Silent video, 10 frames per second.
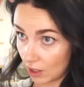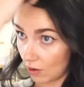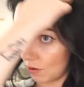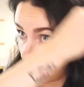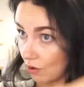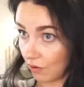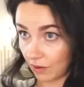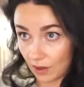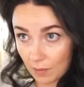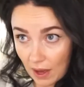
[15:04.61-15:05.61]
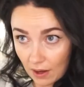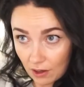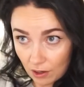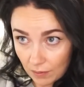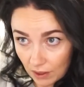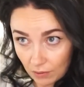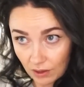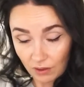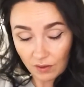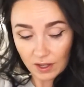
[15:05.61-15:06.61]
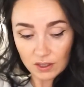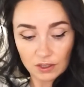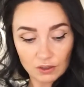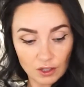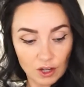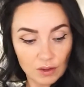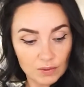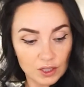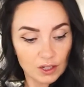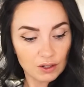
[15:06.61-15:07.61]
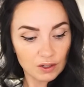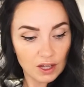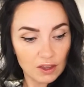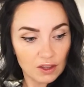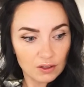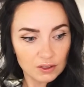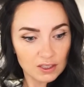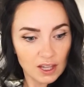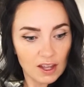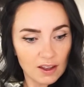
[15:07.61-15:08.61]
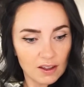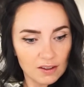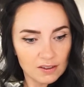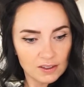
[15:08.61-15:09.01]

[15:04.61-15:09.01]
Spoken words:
go over the back combing with a fine tooth comb so you don't get those like